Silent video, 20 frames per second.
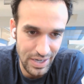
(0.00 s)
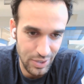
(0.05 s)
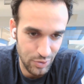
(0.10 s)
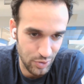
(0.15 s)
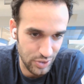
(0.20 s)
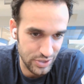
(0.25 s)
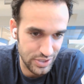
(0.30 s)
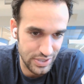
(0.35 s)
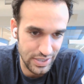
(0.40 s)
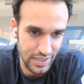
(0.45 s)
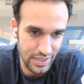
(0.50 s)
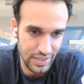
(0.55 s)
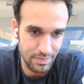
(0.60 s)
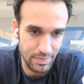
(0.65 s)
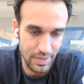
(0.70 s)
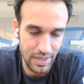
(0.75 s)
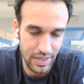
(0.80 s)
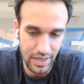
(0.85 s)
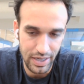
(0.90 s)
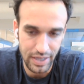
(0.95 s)
data crunching
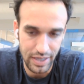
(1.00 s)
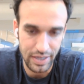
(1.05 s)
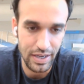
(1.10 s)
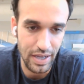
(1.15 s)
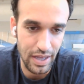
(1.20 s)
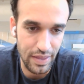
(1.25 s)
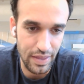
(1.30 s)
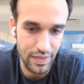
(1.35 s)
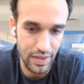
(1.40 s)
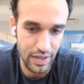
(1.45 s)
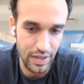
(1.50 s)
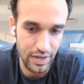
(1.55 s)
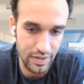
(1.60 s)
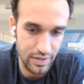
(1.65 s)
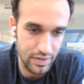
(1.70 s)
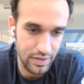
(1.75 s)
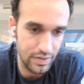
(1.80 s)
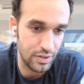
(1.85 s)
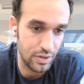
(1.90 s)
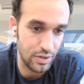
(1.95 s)
at the beginning, and
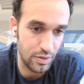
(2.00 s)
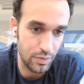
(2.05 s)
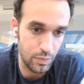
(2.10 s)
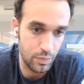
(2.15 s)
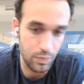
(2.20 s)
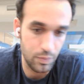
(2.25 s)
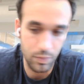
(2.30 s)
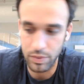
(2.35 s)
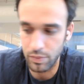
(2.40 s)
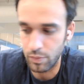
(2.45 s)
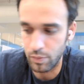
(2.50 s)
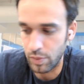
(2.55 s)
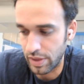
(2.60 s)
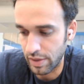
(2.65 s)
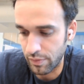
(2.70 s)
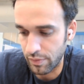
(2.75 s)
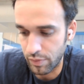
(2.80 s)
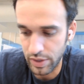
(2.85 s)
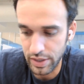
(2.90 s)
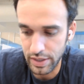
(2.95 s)
then,
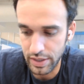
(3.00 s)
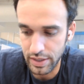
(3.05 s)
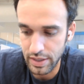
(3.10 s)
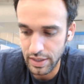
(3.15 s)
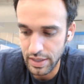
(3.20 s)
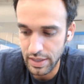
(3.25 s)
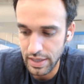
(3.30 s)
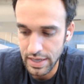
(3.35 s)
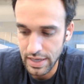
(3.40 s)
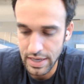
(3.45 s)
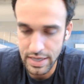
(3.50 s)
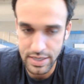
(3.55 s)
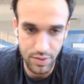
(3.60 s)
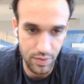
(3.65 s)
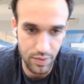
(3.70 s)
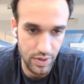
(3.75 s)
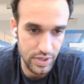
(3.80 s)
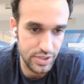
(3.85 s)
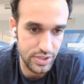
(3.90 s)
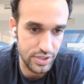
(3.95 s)
with every
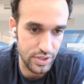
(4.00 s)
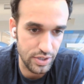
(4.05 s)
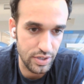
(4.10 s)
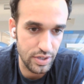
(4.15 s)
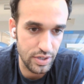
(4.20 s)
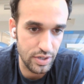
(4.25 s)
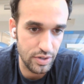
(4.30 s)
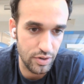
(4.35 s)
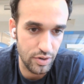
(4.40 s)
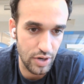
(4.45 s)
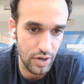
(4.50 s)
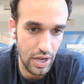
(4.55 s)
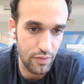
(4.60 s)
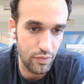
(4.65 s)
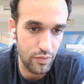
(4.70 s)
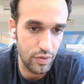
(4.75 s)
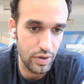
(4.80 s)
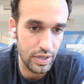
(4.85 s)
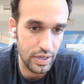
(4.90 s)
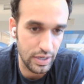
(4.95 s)
iteration or
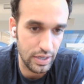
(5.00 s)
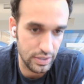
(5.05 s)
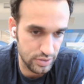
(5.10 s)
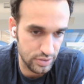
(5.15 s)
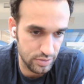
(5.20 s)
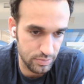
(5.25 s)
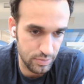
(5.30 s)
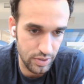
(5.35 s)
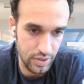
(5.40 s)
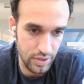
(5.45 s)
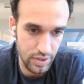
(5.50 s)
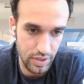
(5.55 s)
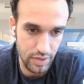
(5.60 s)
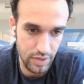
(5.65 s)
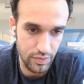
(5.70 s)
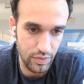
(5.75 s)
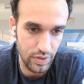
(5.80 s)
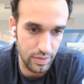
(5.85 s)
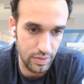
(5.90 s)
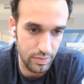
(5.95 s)
every customer
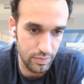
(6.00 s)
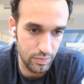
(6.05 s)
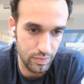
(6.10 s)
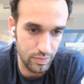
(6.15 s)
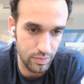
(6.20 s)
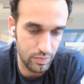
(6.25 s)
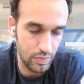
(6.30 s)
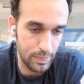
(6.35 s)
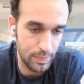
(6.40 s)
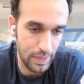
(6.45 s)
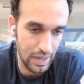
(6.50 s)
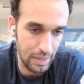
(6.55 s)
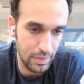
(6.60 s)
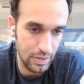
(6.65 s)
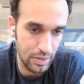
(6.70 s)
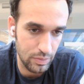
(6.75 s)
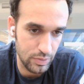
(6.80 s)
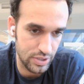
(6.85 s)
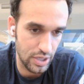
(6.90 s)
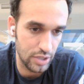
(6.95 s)
and every
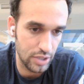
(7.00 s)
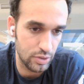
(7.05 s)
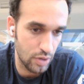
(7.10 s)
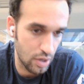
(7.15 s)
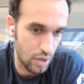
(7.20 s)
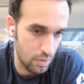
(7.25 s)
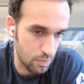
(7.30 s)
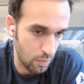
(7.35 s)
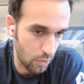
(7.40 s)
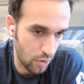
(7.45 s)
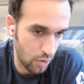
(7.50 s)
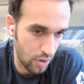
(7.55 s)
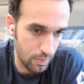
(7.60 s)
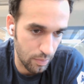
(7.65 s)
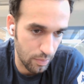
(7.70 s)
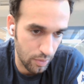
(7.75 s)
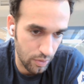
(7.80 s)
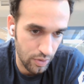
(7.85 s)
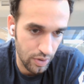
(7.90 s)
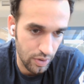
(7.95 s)
repayment, we started to learn
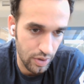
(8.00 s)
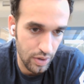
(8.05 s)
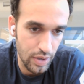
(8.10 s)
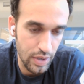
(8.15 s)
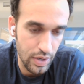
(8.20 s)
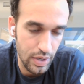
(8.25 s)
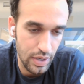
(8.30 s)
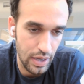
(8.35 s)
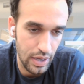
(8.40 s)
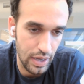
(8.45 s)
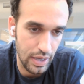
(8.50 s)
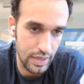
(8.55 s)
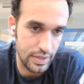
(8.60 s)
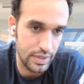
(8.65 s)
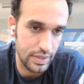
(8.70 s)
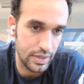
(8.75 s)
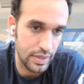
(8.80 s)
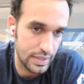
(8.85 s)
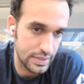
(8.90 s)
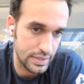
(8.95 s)
more and more
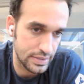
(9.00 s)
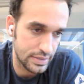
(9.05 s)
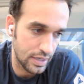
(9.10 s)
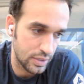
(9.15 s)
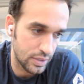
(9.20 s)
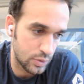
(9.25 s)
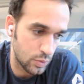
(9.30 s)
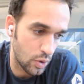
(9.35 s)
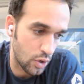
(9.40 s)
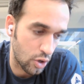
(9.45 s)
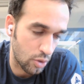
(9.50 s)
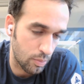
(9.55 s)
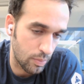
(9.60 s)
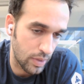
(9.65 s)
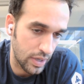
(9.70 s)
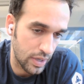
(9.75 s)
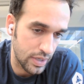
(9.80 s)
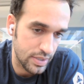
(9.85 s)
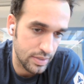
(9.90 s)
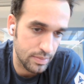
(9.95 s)
and started to
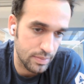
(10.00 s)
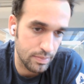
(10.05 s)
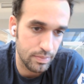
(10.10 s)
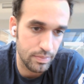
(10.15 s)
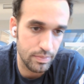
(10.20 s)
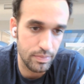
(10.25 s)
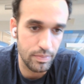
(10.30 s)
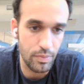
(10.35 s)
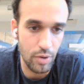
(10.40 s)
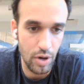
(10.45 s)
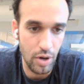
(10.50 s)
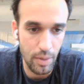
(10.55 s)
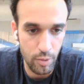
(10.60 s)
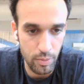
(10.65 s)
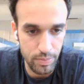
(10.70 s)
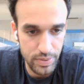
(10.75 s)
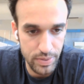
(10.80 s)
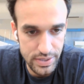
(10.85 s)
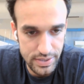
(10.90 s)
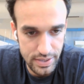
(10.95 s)
automate more
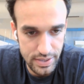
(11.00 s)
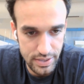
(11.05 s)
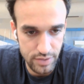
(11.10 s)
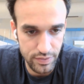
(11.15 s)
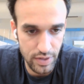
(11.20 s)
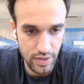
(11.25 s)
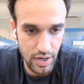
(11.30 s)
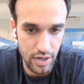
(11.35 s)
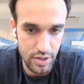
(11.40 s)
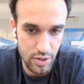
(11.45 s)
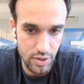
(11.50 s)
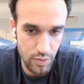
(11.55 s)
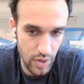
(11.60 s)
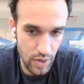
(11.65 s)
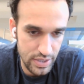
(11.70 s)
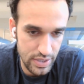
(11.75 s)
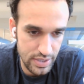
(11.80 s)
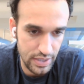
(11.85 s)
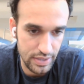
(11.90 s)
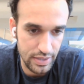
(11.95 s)
and more pieces of the
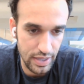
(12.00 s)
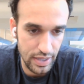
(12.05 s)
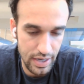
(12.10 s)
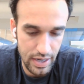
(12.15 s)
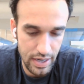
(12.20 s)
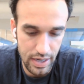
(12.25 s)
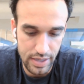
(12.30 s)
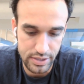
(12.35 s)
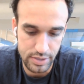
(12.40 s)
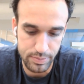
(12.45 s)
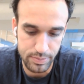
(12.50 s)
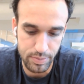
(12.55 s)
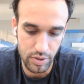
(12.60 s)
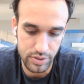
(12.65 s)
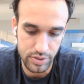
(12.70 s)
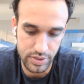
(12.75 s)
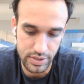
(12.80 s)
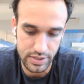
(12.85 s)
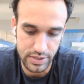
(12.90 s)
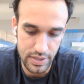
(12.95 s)
underwriting and data analysis
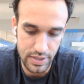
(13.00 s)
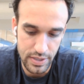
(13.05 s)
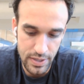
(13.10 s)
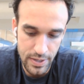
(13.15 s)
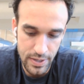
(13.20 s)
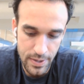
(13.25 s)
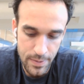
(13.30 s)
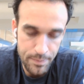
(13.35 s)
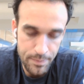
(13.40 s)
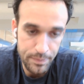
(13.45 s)
process.